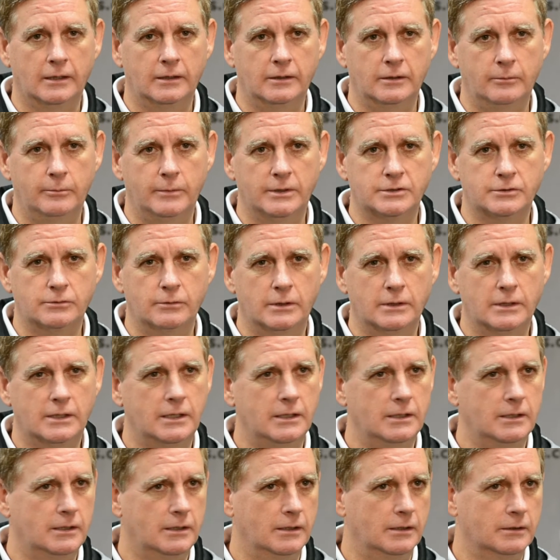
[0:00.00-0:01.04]
Mitch
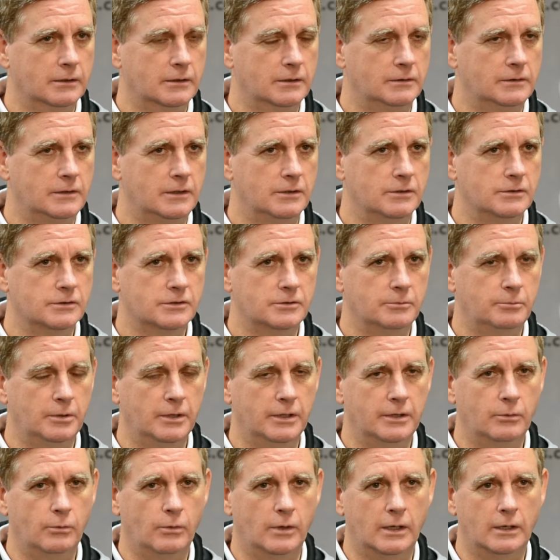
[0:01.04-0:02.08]
Rinke continues to
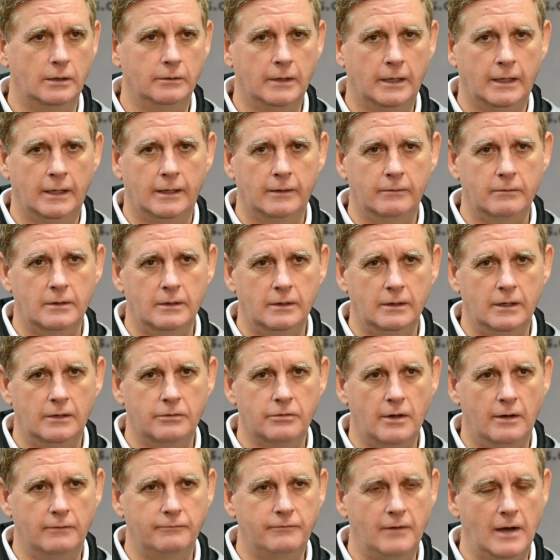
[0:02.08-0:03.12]
play well. I
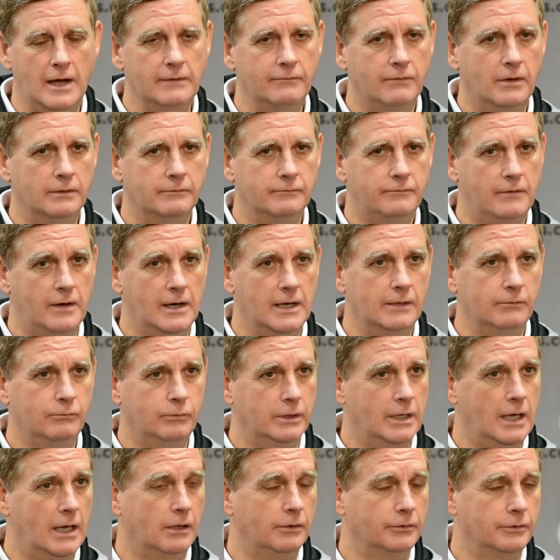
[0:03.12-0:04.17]
thought 5-on-5,
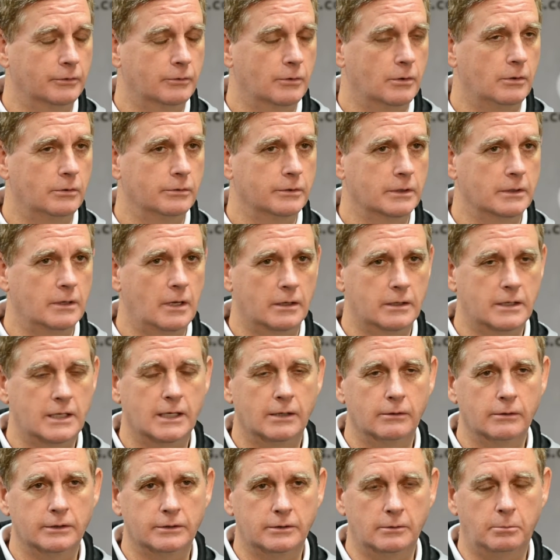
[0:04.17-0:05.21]
we held our own and
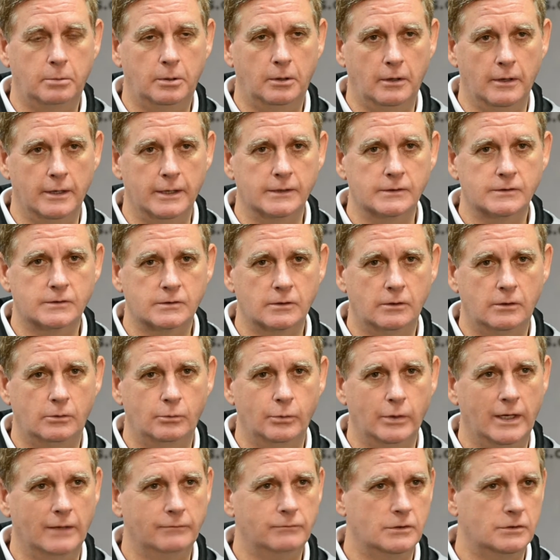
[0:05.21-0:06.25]
carried the play. So
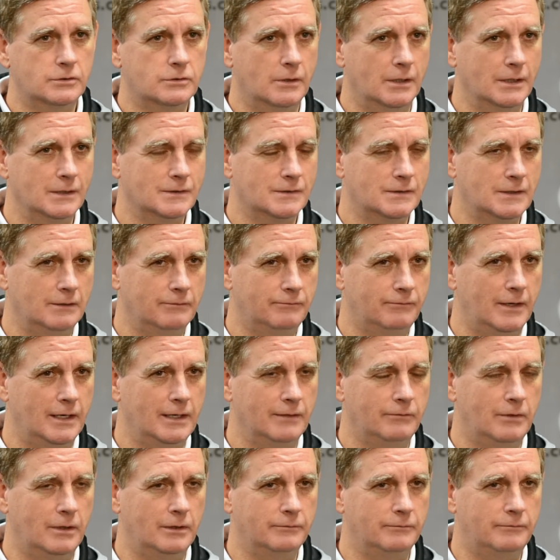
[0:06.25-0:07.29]
we have to try and stay
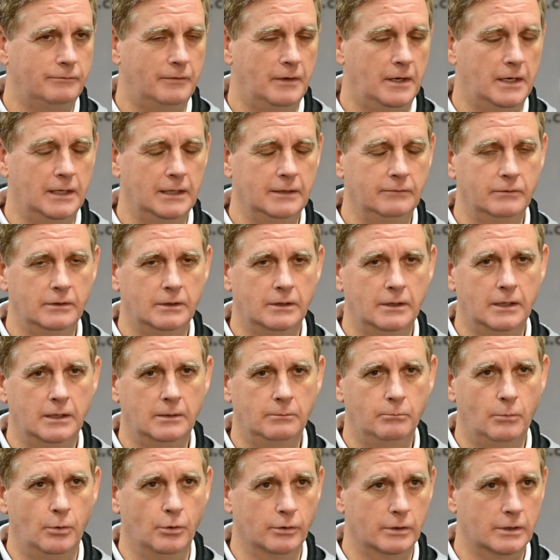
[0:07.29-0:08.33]
5-on-5
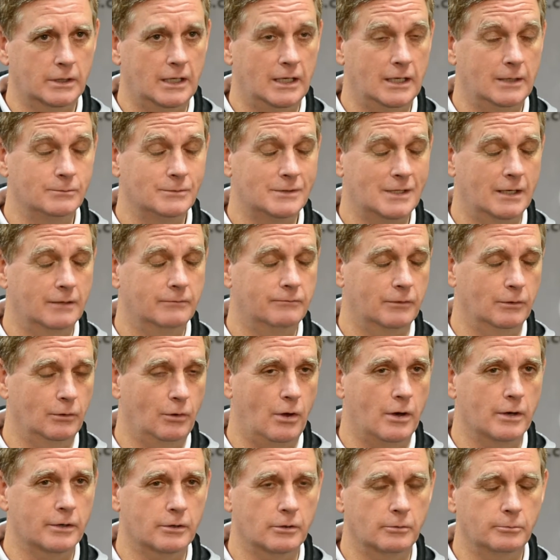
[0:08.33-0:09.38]
in more games and for
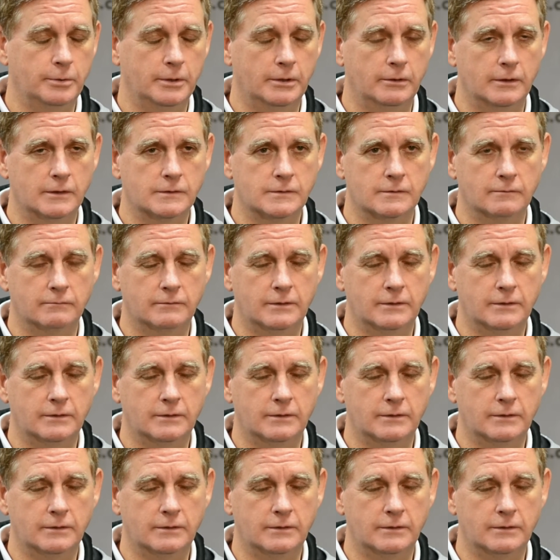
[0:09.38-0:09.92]
longer periods of